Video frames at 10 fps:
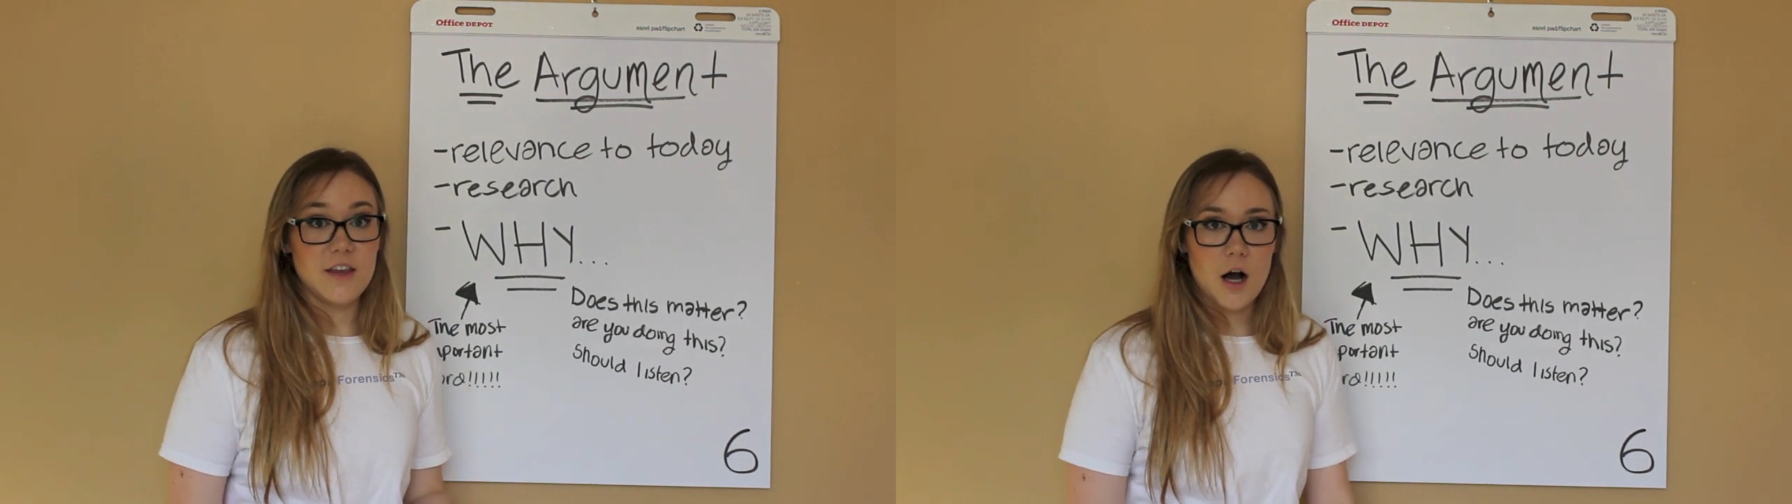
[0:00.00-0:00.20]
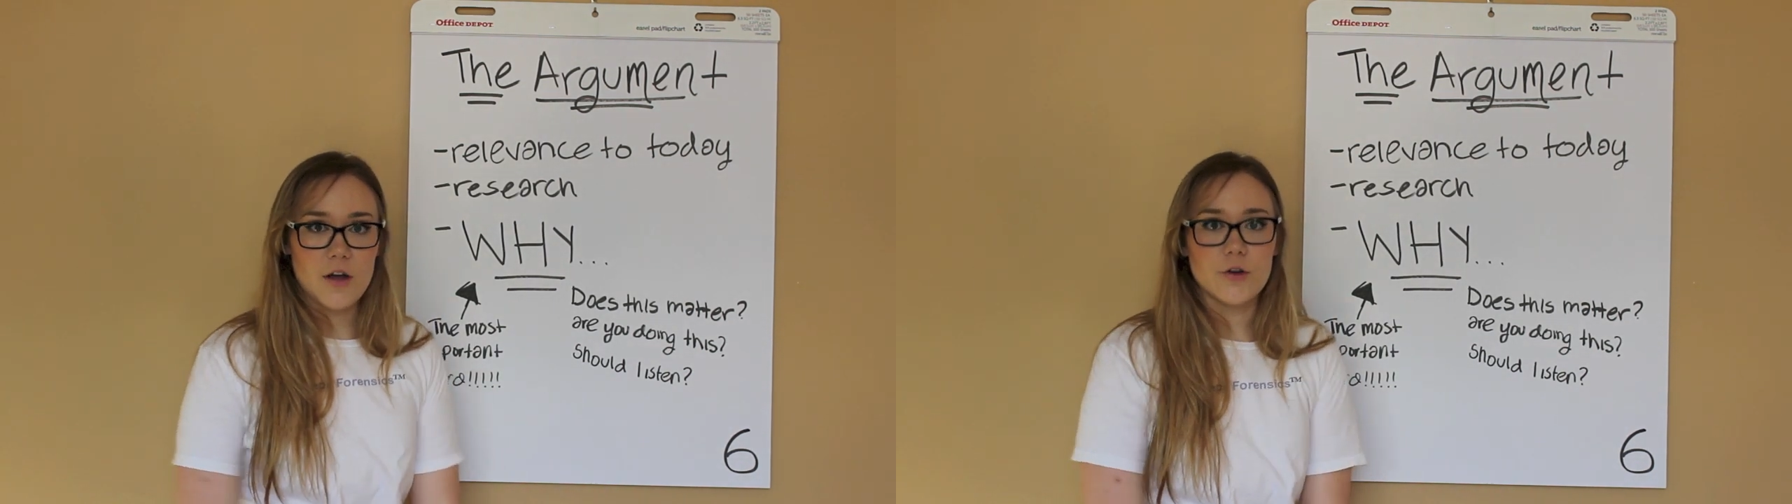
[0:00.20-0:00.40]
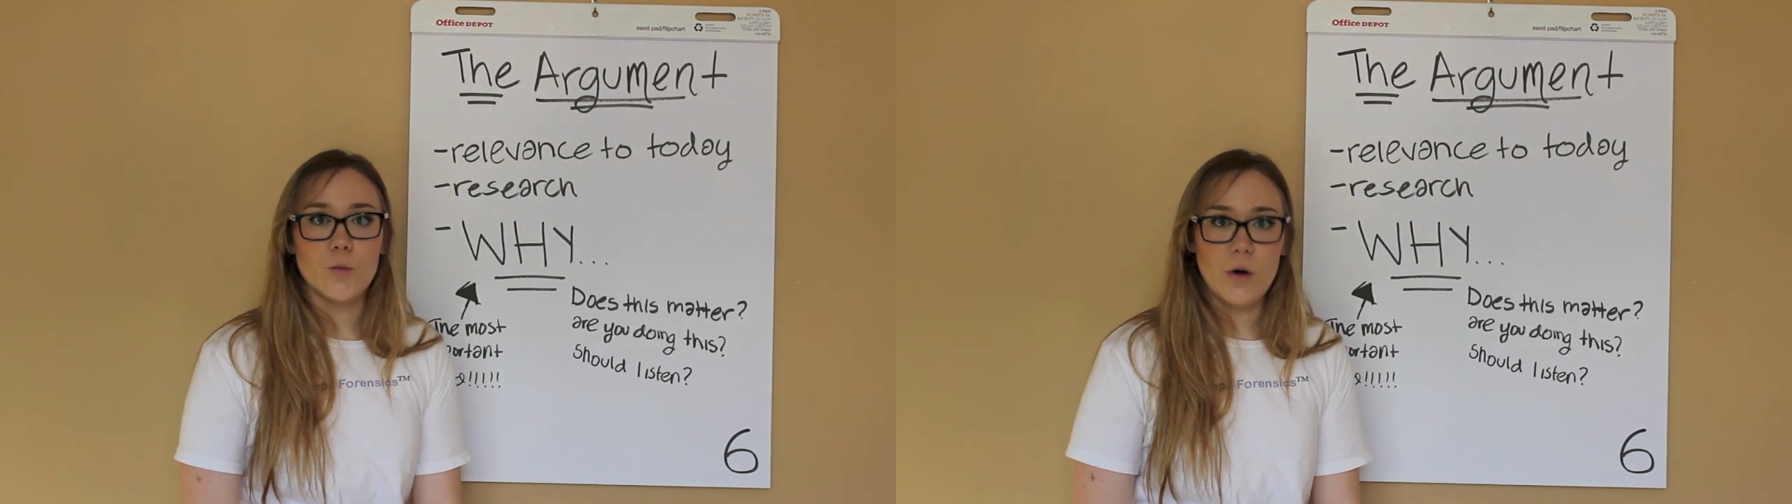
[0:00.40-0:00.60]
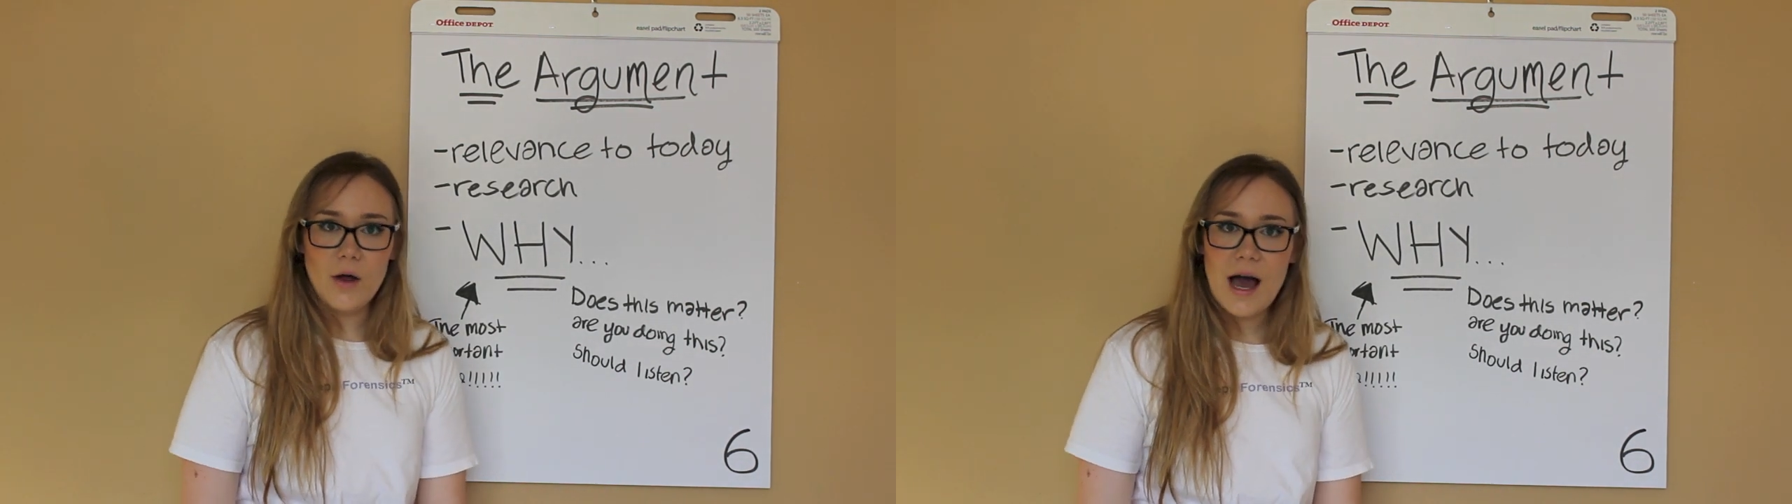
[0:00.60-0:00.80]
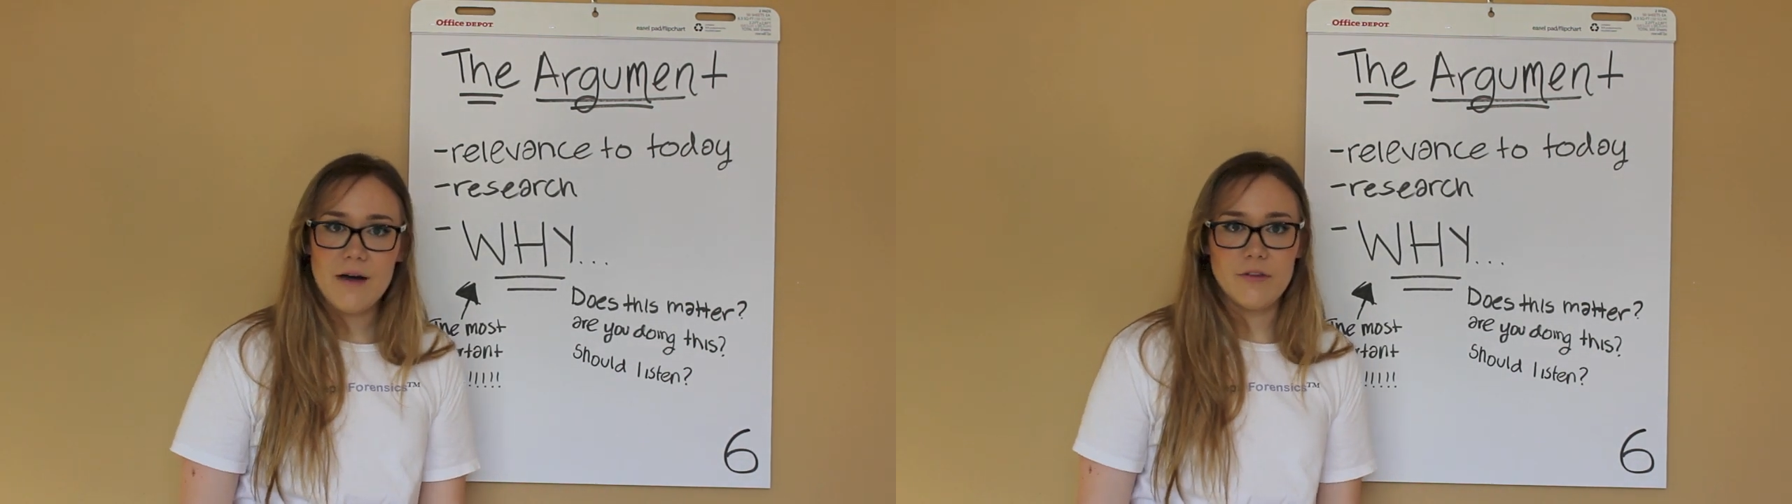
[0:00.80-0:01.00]
the author
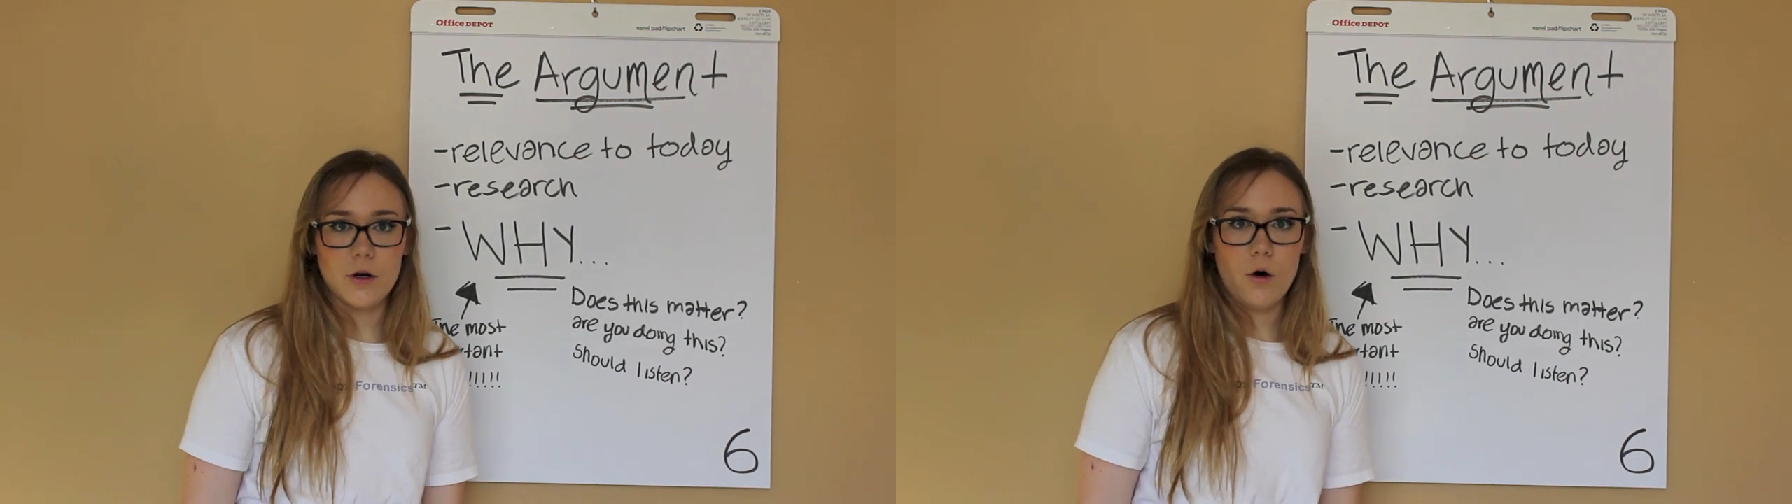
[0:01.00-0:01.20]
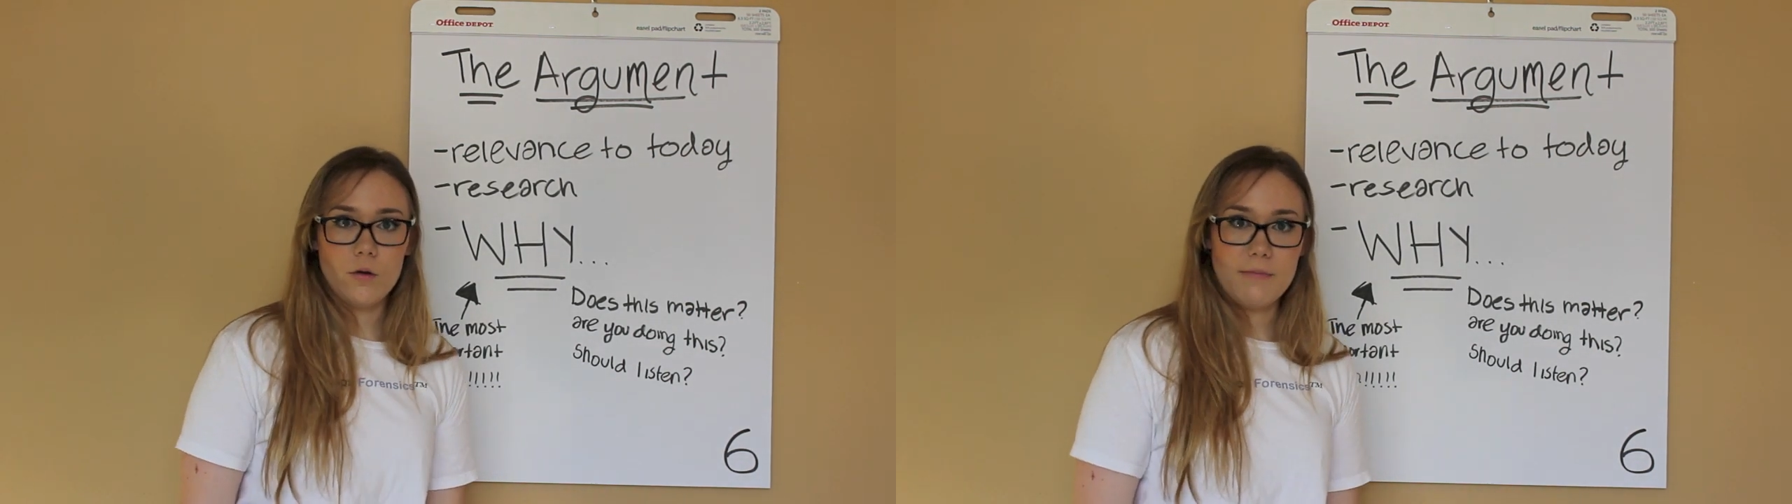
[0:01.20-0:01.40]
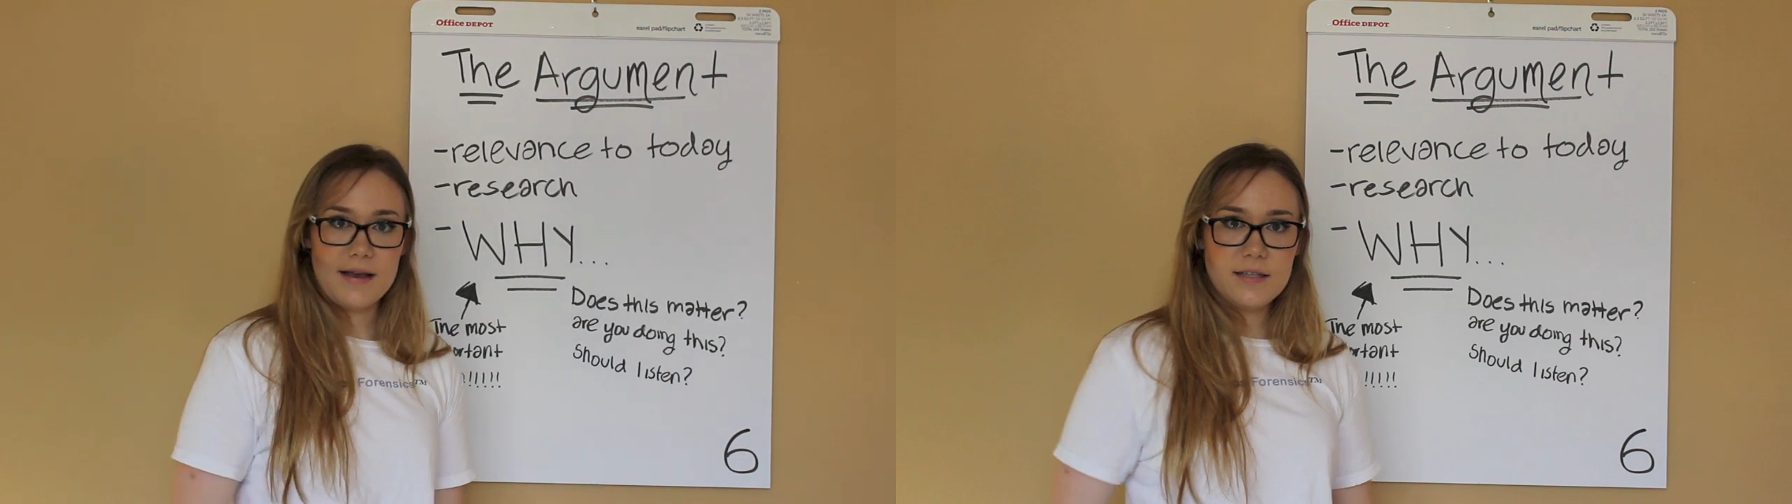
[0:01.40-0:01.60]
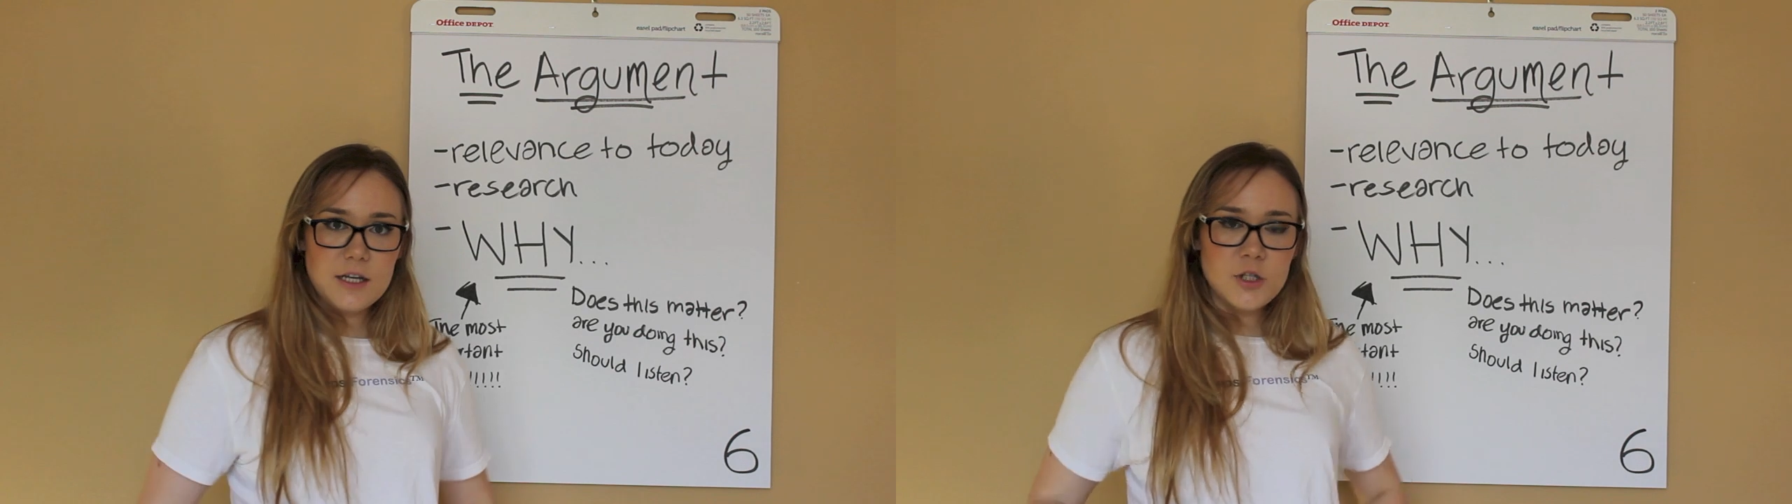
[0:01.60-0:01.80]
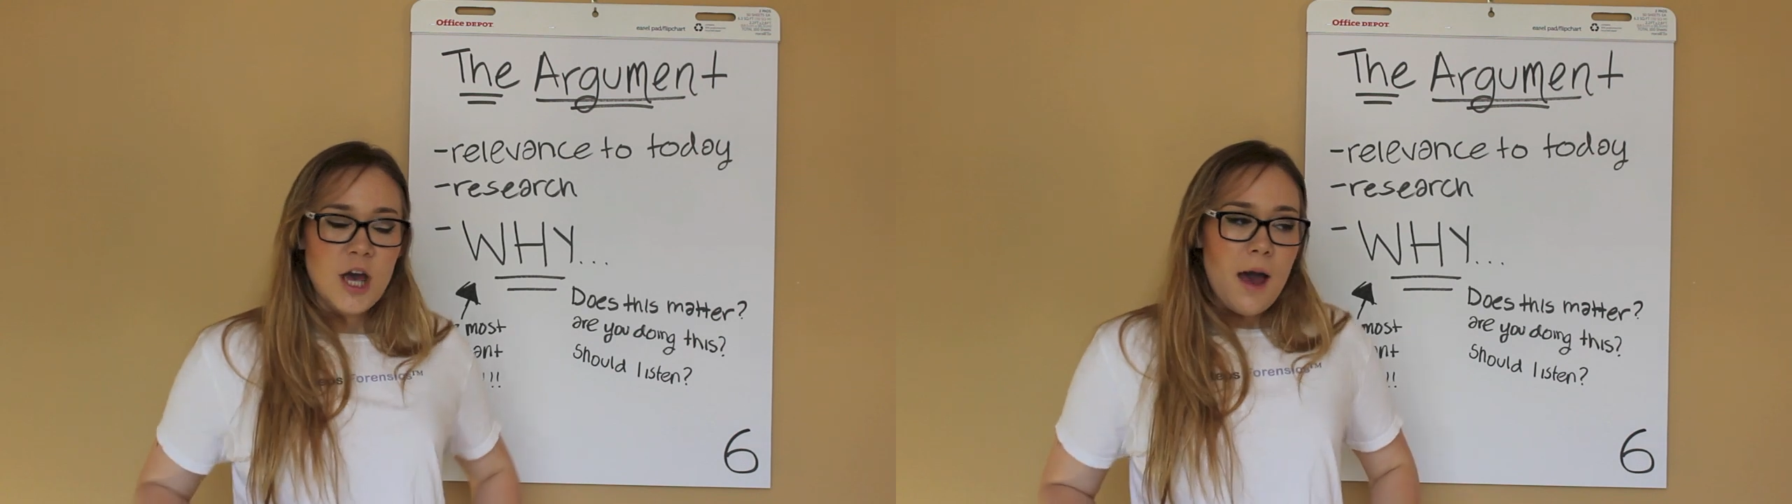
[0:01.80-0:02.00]
will have their own message,